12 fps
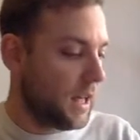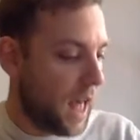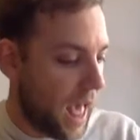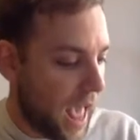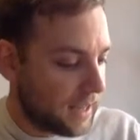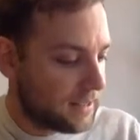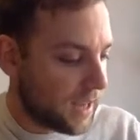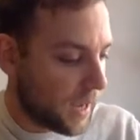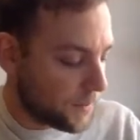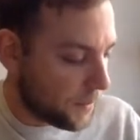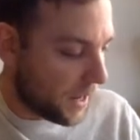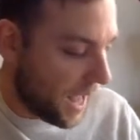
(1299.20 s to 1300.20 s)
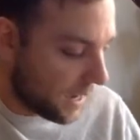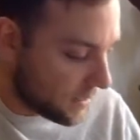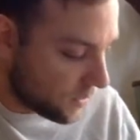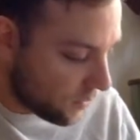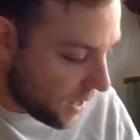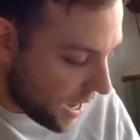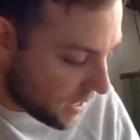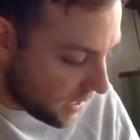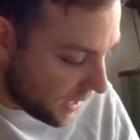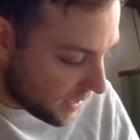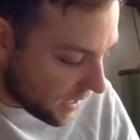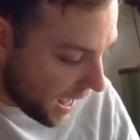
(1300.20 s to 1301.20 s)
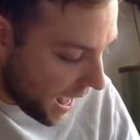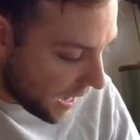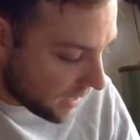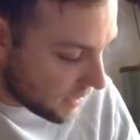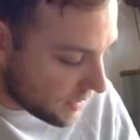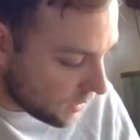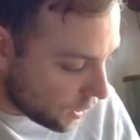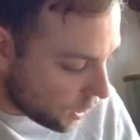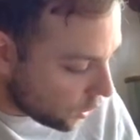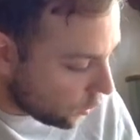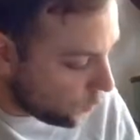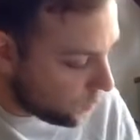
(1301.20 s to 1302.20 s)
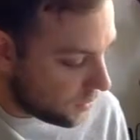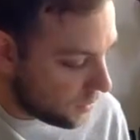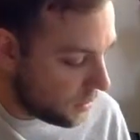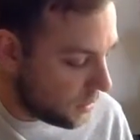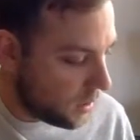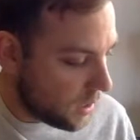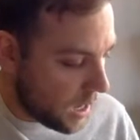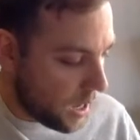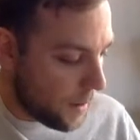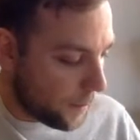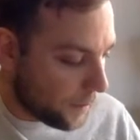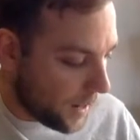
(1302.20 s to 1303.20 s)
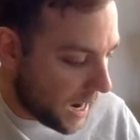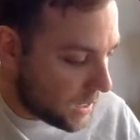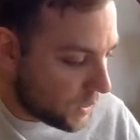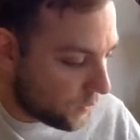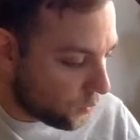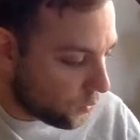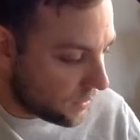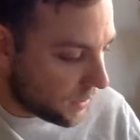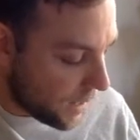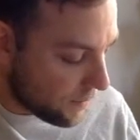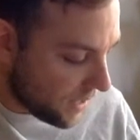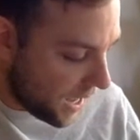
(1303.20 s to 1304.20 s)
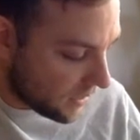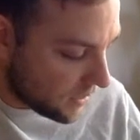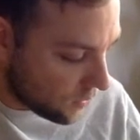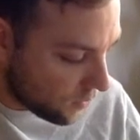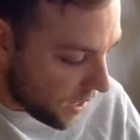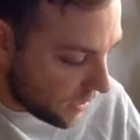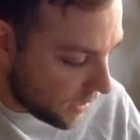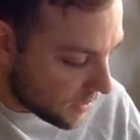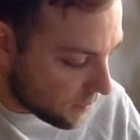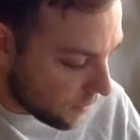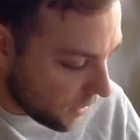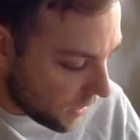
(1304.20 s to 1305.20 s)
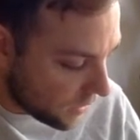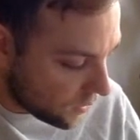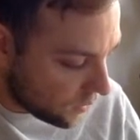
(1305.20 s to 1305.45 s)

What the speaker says: X times by x squared is x cubed. Minus 4 times x squared is minus